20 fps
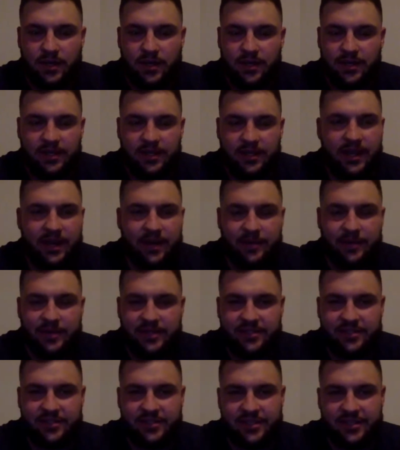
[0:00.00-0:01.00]
Yeah, I mean,
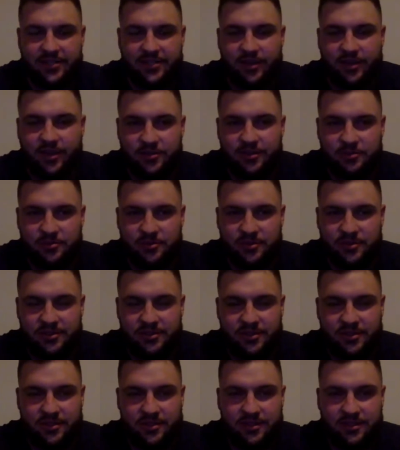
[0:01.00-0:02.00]
it's awesome. It's
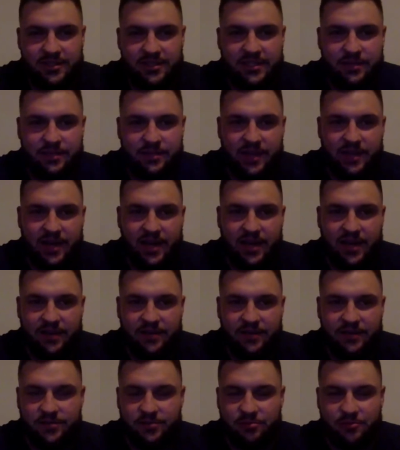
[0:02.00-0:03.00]
the team they
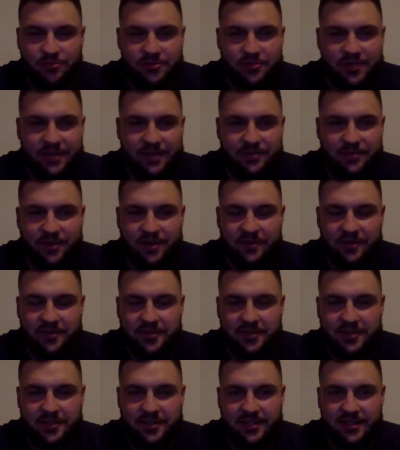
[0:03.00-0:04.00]
have, Super Bowl champs,
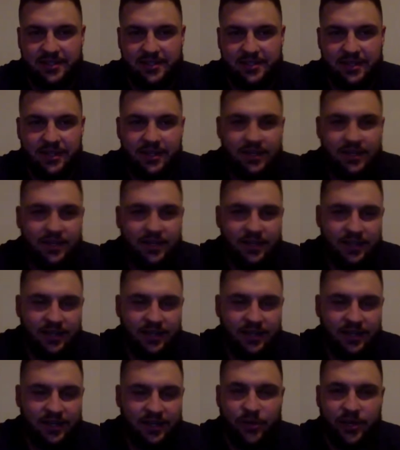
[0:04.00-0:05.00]
obviously. It's
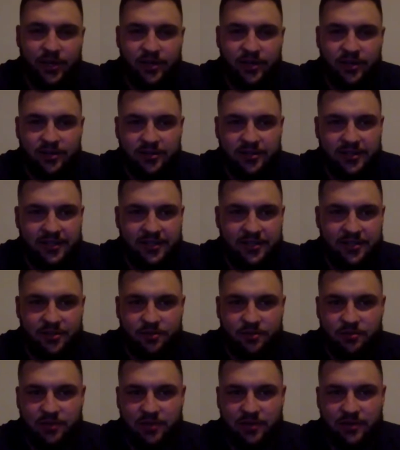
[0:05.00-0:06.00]
a great honor to get to go
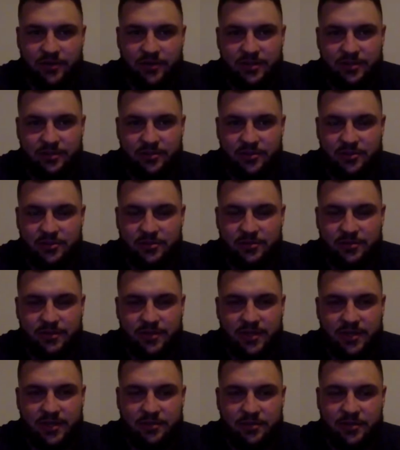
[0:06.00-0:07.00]
play with some of those
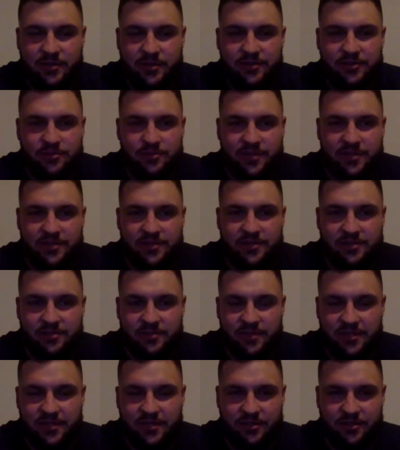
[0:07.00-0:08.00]
players you mentioned.
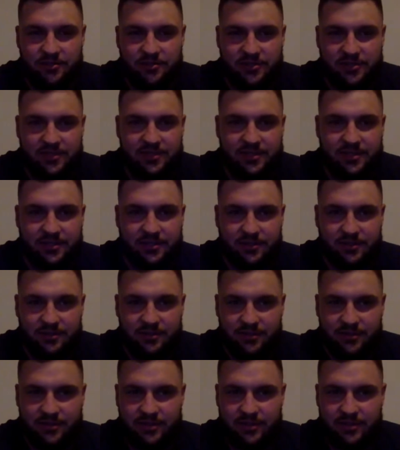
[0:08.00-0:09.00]
But, you know, just
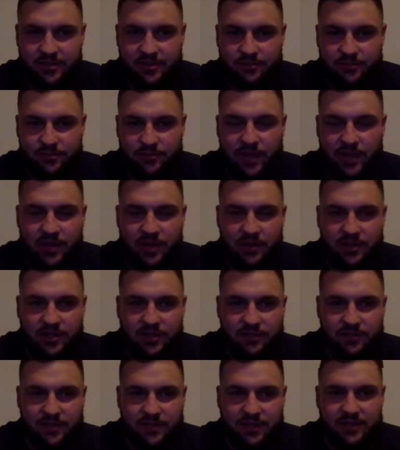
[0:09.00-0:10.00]
the reality
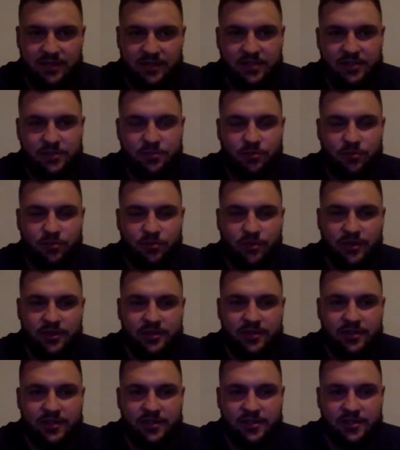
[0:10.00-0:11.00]
of getting to this point
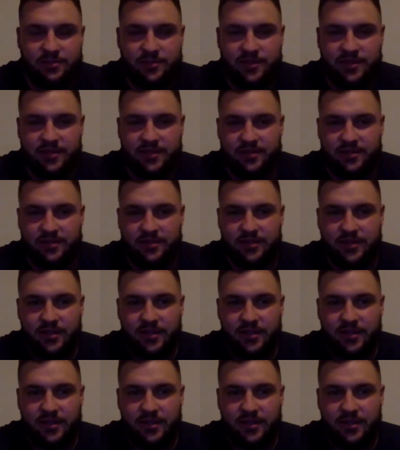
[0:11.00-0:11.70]
has been